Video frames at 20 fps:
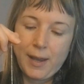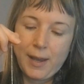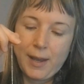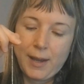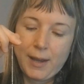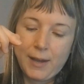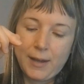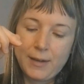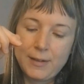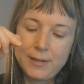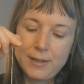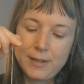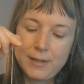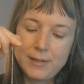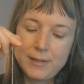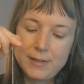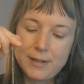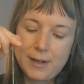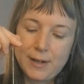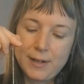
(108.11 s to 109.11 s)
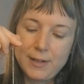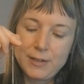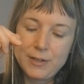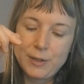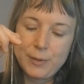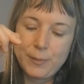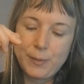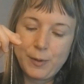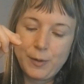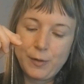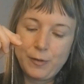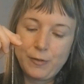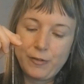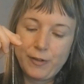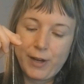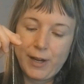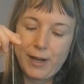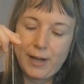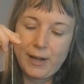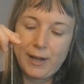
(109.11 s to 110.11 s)
And it's starting to move
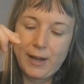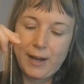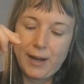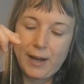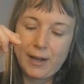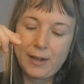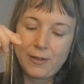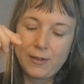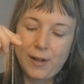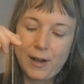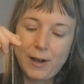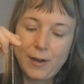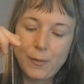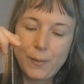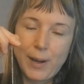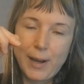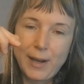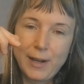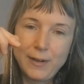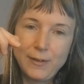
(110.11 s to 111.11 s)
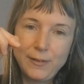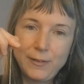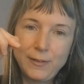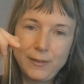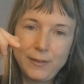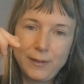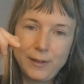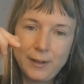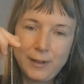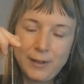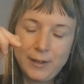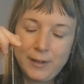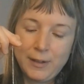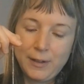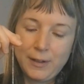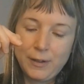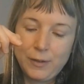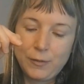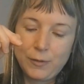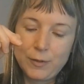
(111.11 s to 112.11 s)
in a clockwise
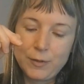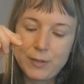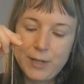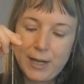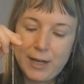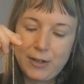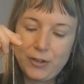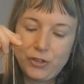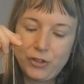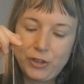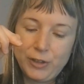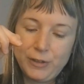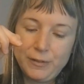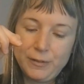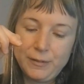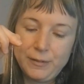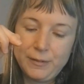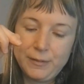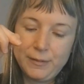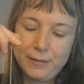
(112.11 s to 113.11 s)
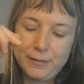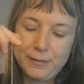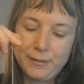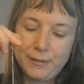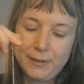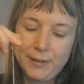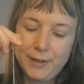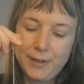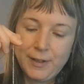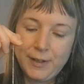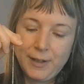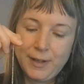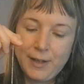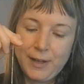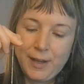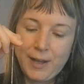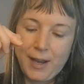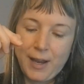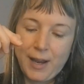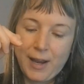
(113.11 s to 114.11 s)
rotation.
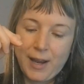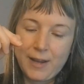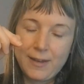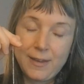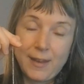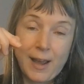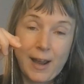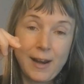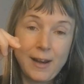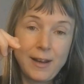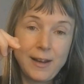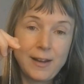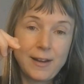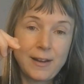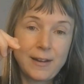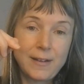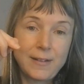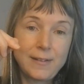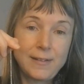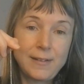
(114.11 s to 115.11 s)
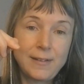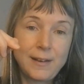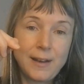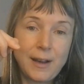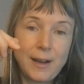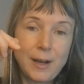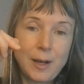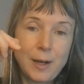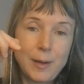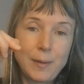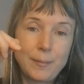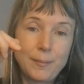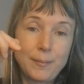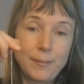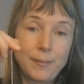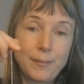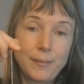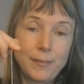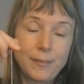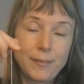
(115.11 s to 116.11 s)
And that is
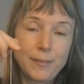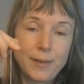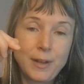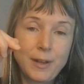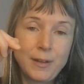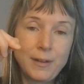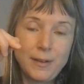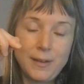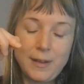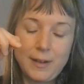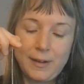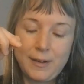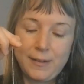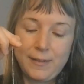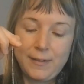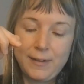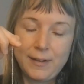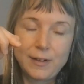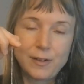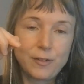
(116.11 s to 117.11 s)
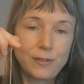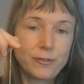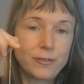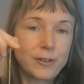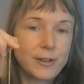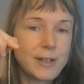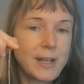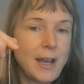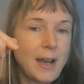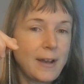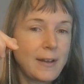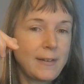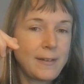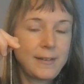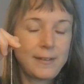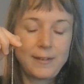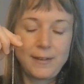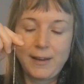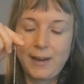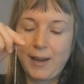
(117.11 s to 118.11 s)
the signal for
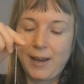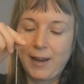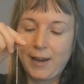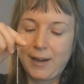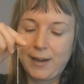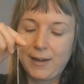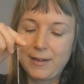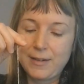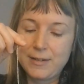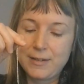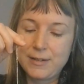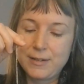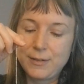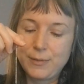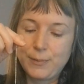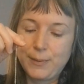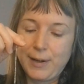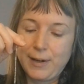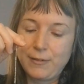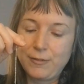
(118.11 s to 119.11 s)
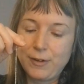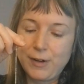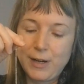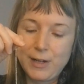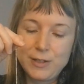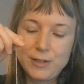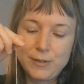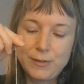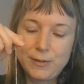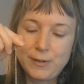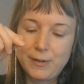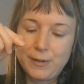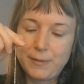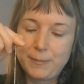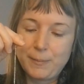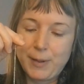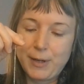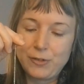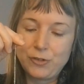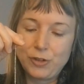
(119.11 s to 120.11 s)
yes. And whenever I do a
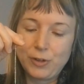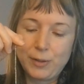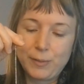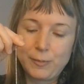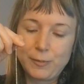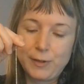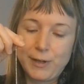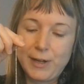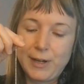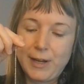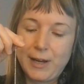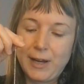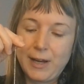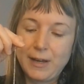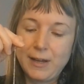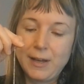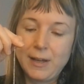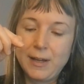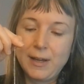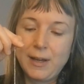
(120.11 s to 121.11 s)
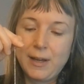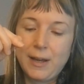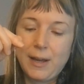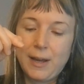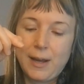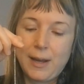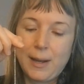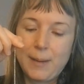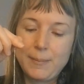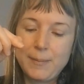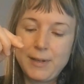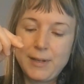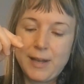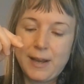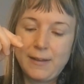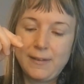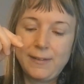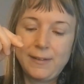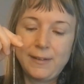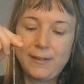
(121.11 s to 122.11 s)
pendulum reading,
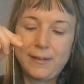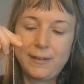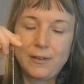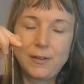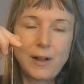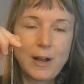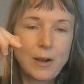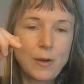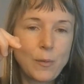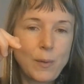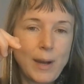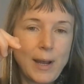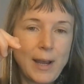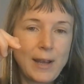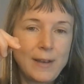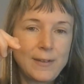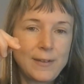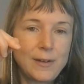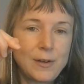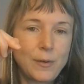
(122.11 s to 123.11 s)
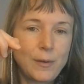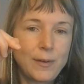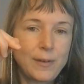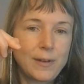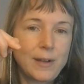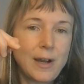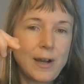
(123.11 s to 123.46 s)
yes is clockwise, no is